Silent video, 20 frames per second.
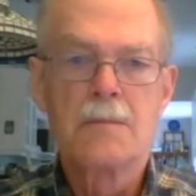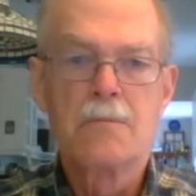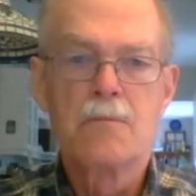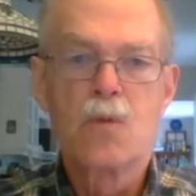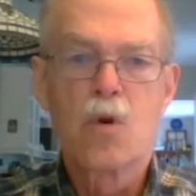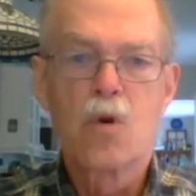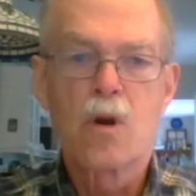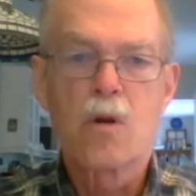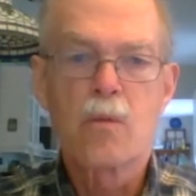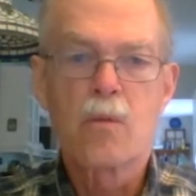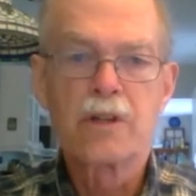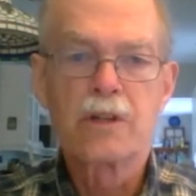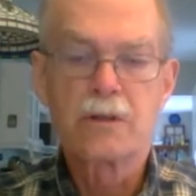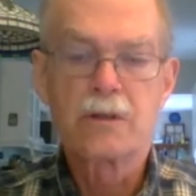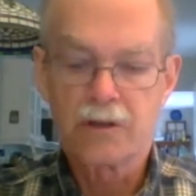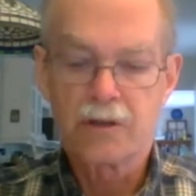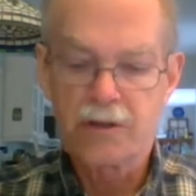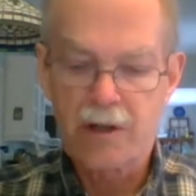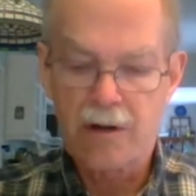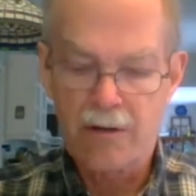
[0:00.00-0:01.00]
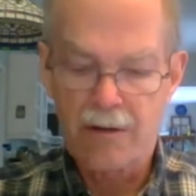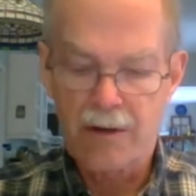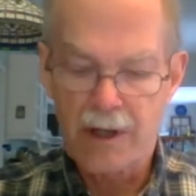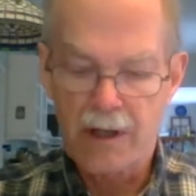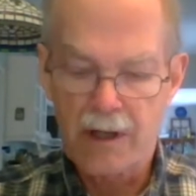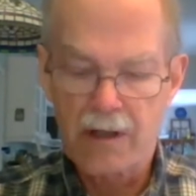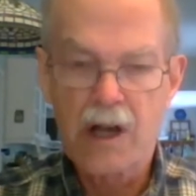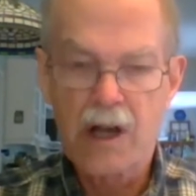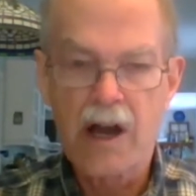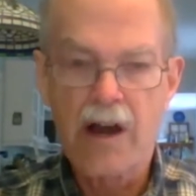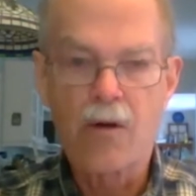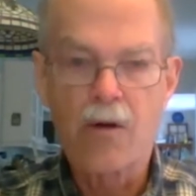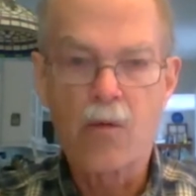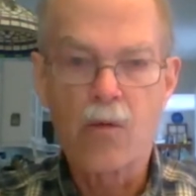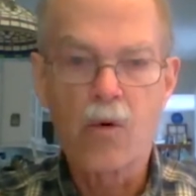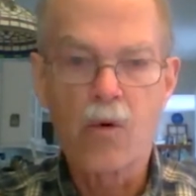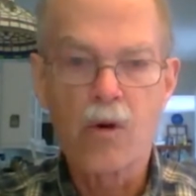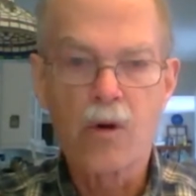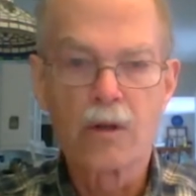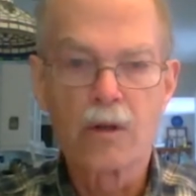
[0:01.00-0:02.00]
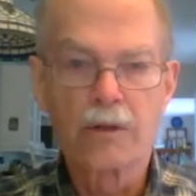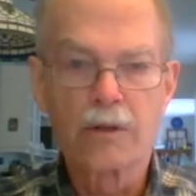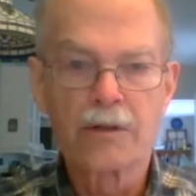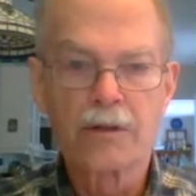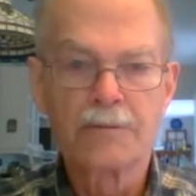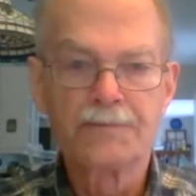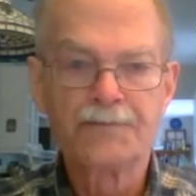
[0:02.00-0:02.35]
more when you consider the entire world.